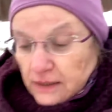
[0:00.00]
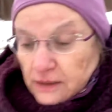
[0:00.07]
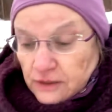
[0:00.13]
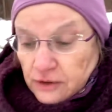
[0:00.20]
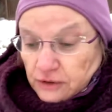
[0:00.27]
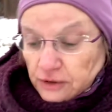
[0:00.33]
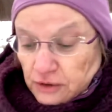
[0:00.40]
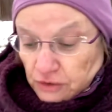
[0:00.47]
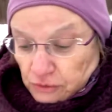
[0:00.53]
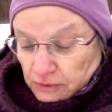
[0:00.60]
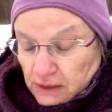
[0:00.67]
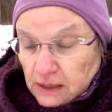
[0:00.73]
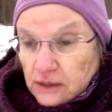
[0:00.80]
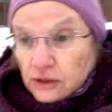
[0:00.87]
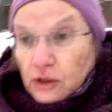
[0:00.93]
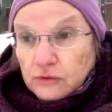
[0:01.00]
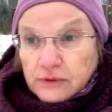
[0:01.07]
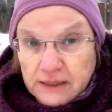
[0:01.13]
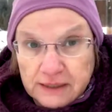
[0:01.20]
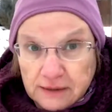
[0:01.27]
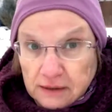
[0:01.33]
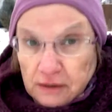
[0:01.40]
There's really no
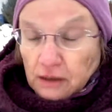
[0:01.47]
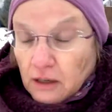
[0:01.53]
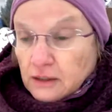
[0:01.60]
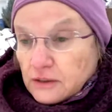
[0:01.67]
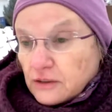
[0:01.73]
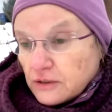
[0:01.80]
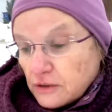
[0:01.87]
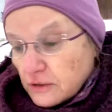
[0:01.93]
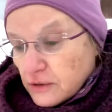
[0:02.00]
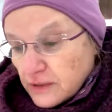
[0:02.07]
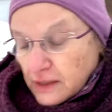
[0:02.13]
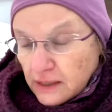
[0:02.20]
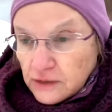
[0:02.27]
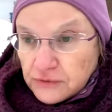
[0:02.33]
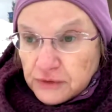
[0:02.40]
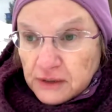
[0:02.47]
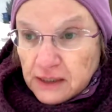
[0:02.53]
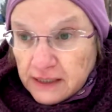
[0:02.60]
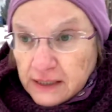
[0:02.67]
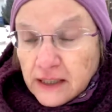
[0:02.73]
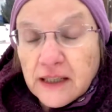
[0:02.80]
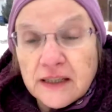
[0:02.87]
reason not to.
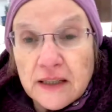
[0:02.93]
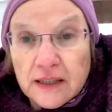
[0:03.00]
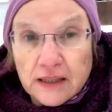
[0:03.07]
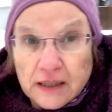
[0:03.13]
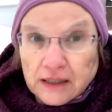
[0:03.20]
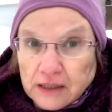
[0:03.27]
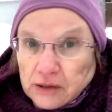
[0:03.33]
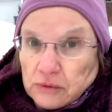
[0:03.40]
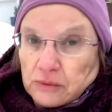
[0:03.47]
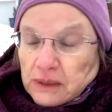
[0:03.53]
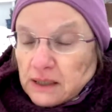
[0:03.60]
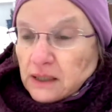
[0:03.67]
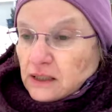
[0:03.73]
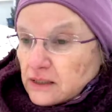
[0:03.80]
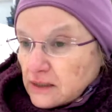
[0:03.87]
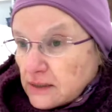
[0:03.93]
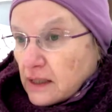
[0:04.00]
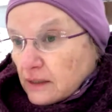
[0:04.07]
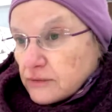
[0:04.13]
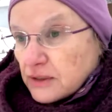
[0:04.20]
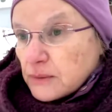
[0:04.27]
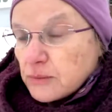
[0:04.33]
Thankfully, we, in
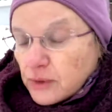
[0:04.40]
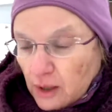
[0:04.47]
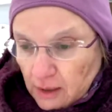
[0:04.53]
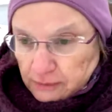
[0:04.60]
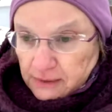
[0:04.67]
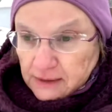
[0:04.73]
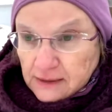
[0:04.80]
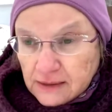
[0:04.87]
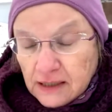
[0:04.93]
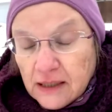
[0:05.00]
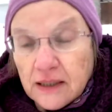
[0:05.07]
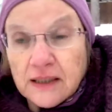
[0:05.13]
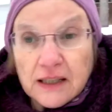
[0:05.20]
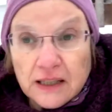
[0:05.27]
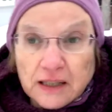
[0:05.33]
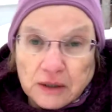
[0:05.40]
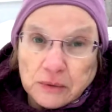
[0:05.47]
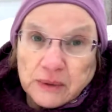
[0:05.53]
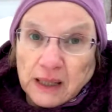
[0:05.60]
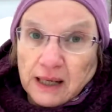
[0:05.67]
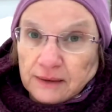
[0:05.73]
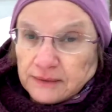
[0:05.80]
every province, we
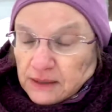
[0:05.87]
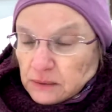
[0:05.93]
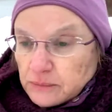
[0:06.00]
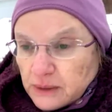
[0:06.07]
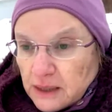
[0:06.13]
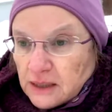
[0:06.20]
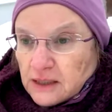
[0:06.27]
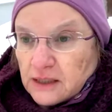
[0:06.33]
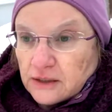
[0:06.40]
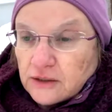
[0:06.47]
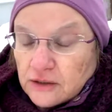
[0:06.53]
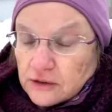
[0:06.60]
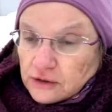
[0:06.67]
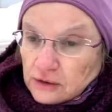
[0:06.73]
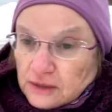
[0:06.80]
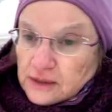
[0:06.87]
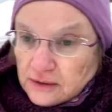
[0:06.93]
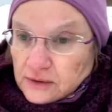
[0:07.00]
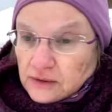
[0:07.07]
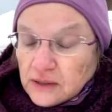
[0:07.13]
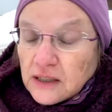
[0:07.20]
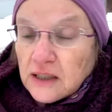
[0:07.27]
have the ability to do
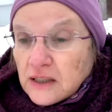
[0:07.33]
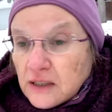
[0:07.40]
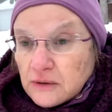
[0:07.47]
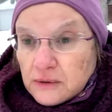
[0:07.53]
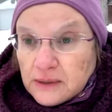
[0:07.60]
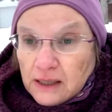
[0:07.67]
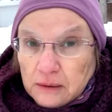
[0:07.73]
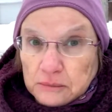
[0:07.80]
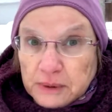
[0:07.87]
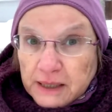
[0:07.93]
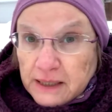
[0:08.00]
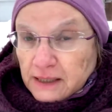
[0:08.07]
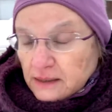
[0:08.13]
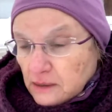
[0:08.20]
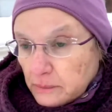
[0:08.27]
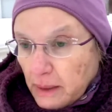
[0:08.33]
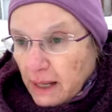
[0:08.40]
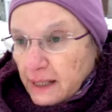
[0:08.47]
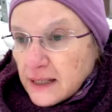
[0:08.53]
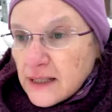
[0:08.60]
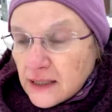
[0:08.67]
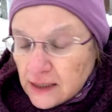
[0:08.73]
this without breaking the
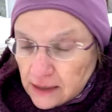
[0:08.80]
bank.